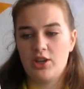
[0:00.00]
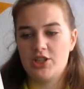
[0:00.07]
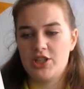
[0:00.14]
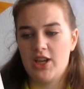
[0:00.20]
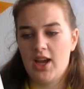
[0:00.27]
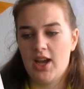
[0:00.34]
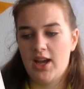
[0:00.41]

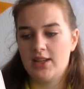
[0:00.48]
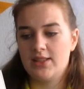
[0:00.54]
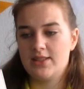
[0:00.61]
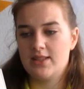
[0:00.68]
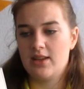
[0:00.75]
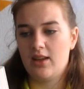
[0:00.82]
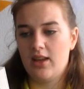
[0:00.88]
She
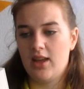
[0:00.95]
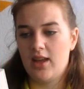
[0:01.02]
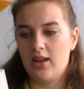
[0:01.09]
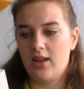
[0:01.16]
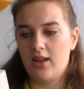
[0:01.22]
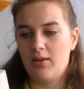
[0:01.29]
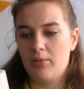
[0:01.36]
has
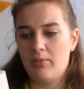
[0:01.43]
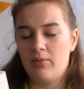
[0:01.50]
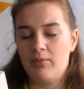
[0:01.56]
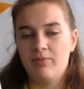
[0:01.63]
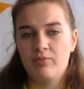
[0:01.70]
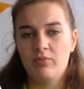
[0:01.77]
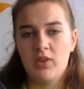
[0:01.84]
an
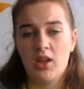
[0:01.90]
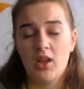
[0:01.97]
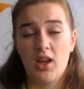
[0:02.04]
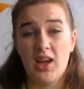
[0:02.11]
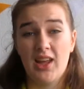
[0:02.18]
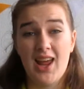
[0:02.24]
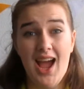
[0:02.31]

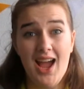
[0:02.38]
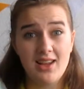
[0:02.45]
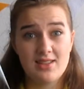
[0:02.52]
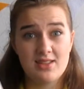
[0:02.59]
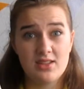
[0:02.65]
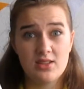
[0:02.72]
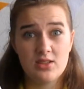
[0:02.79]

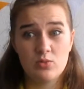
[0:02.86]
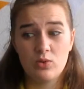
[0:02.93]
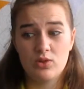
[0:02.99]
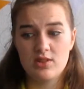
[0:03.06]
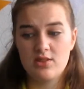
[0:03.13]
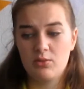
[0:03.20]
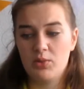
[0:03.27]
accident
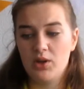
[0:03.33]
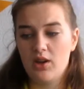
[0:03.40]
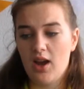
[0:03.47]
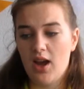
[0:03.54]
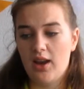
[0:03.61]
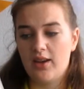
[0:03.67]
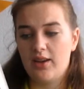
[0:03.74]
one summer,
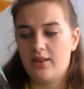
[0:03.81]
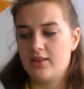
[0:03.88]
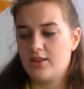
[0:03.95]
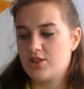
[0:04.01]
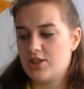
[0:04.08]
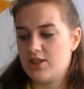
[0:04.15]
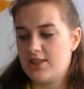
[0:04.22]
and
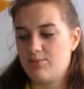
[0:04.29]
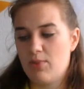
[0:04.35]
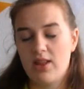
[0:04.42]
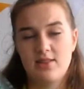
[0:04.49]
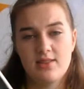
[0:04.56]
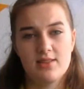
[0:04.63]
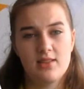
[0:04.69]
she
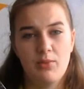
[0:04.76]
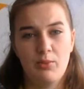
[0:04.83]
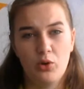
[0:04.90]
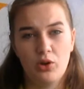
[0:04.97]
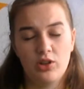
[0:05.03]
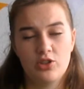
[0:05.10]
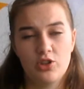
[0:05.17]
spends the
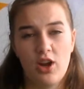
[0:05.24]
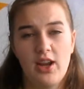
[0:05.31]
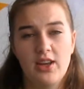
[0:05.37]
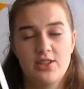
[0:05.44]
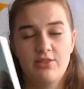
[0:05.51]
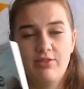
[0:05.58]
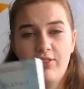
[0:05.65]
book
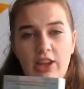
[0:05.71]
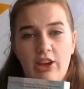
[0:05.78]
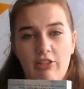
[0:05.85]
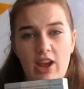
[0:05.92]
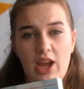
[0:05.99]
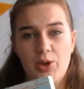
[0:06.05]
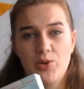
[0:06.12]
trying to
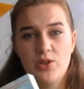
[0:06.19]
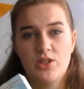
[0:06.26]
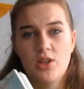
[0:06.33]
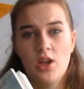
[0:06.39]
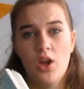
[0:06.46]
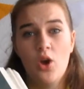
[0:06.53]
figure out